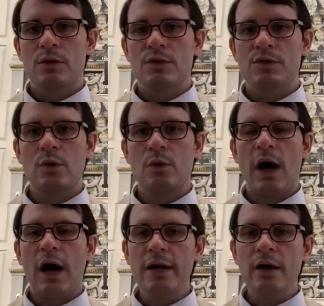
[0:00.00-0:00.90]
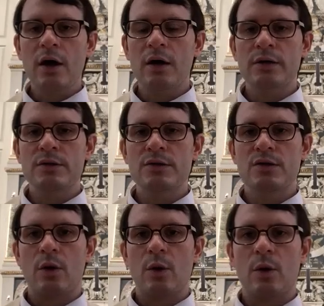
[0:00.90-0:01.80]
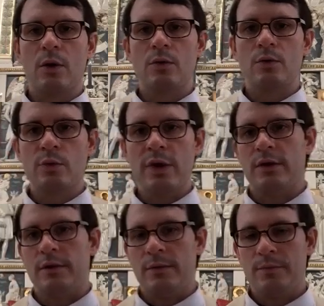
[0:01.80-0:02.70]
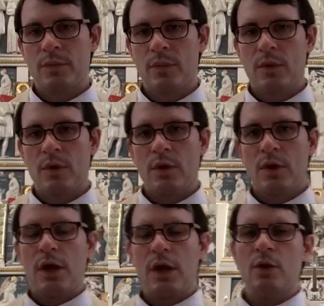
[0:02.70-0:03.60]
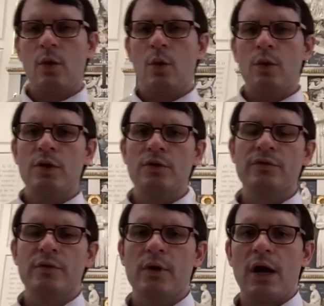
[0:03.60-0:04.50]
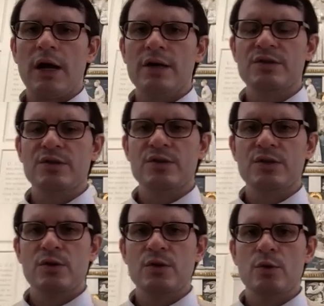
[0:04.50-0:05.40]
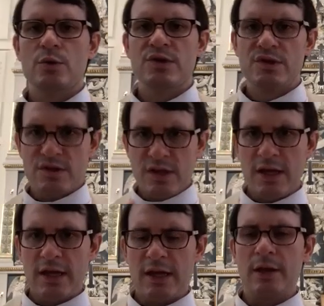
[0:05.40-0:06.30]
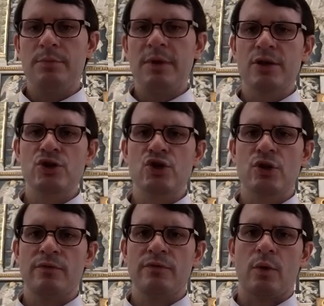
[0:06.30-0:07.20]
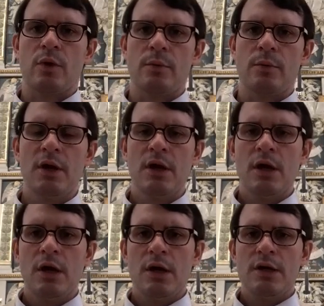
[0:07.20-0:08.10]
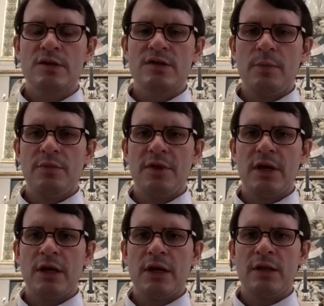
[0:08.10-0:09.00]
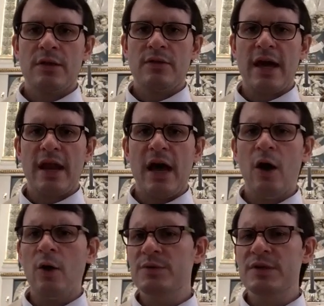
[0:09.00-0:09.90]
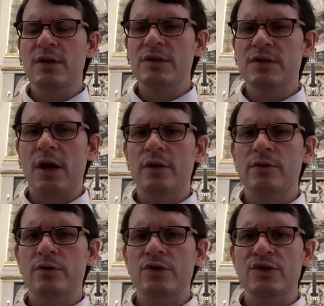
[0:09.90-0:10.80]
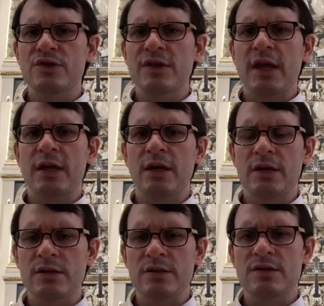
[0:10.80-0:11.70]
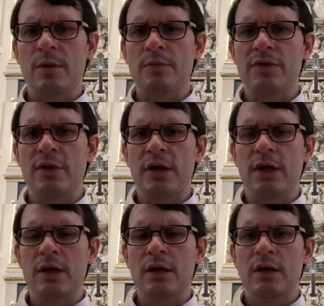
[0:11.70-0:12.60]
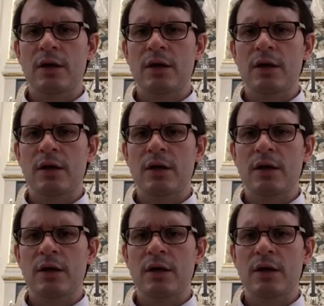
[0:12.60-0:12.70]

So icons are written in order for us to see in picture form something that helps us understand something